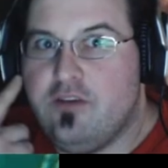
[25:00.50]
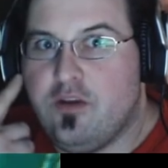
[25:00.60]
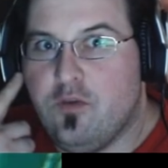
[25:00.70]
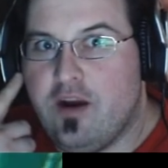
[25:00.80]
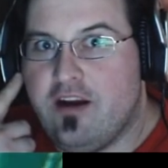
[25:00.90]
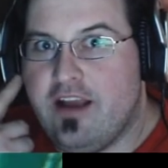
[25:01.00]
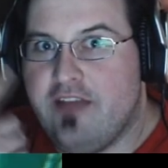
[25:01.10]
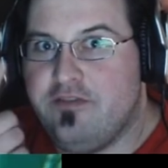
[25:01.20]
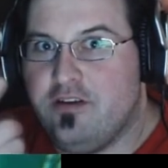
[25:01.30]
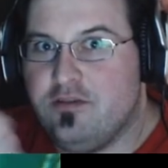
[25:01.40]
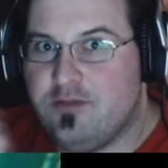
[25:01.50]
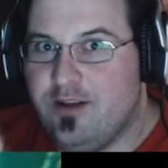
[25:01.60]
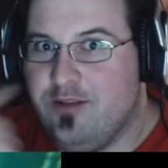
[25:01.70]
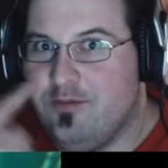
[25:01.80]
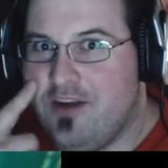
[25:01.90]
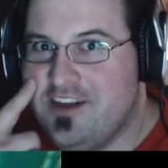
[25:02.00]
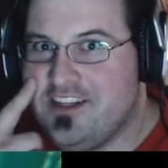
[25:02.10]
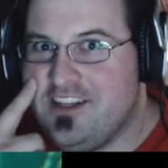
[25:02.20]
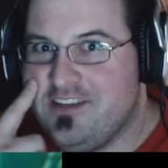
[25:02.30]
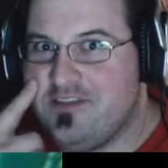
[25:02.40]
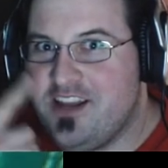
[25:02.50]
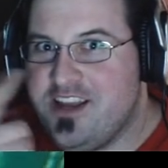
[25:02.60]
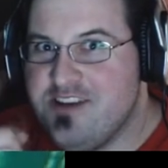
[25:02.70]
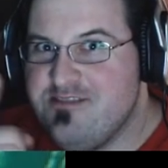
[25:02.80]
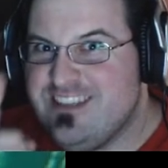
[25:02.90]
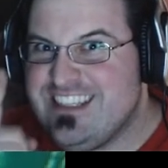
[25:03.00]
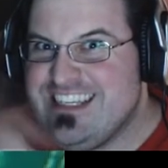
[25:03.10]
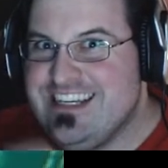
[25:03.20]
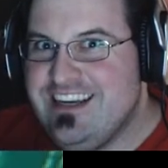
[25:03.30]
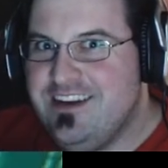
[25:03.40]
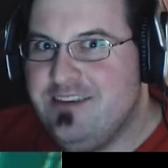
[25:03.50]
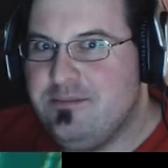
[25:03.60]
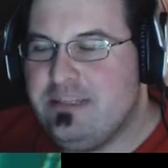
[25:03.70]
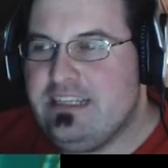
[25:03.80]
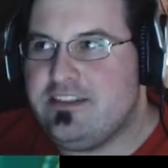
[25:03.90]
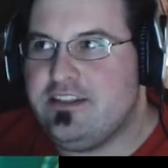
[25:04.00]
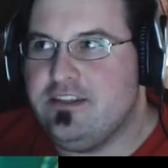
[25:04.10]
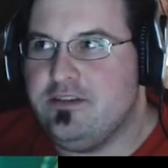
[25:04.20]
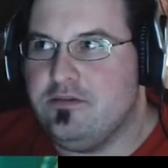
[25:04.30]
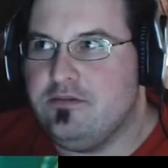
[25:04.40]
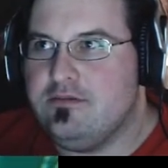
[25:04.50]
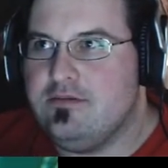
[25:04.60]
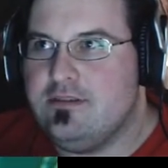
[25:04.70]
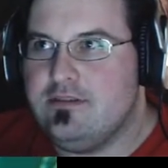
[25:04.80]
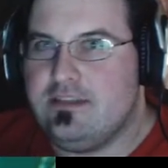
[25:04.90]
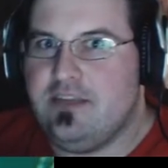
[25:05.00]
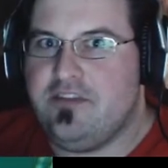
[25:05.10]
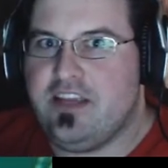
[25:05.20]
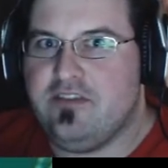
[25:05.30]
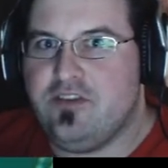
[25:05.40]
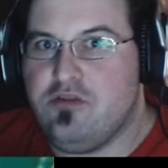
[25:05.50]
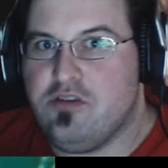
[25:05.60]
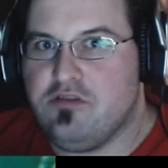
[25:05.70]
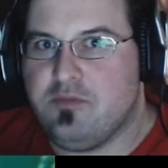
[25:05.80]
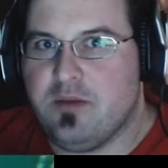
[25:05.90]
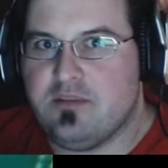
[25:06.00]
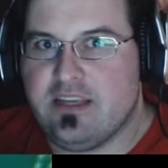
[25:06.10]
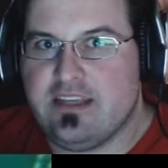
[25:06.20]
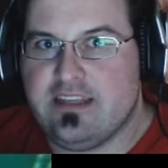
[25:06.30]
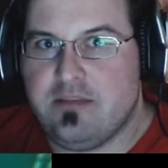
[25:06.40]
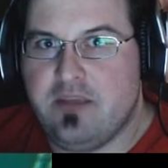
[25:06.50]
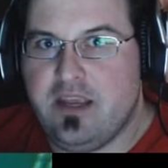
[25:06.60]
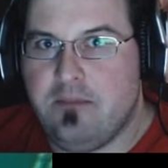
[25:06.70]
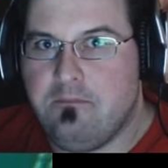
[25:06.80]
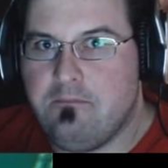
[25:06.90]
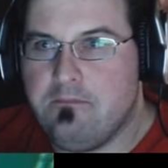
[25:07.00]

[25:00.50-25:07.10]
If you can wear headphones while watching these videos, please do. See if it gives you goosebumps like it did me.